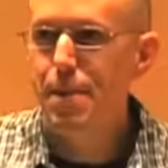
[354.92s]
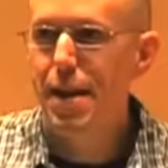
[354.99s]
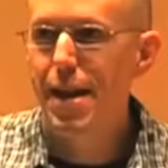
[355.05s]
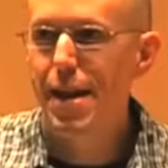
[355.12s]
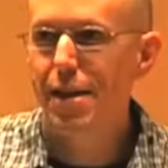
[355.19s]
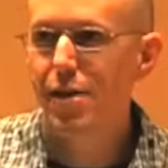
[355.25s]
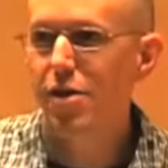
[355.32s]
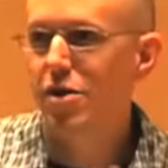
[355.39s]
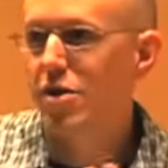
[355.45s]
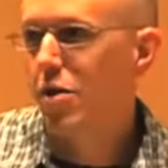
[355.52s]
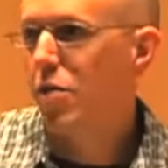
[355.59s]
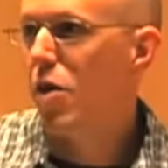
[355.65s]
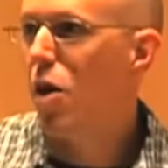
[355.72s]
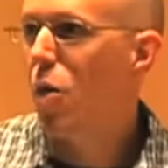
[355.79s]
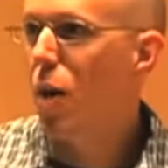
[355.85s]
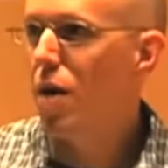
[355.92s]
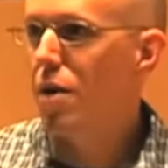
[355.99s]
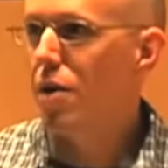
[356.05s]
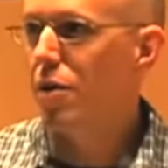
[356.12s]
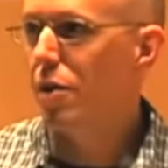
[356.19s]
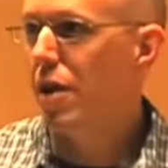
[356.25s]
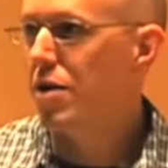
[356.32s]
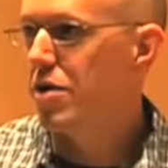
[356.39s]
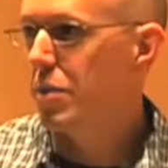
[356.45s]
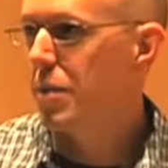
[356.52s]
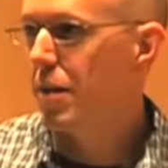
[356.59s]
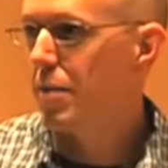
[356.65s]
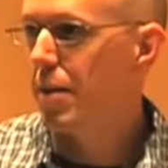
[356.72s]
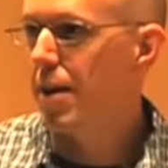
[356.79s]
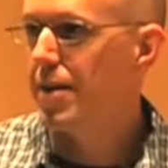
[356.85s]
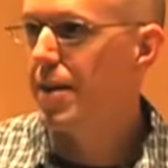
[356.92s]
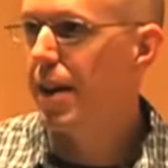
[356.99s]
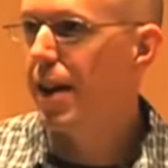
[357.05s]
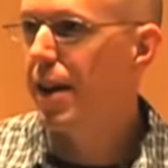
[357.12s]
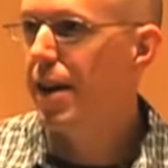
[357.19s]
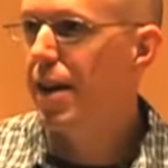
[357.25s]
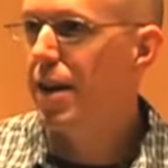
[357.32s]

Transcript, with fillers: And you just don't know what your relationship's going to be. It's like,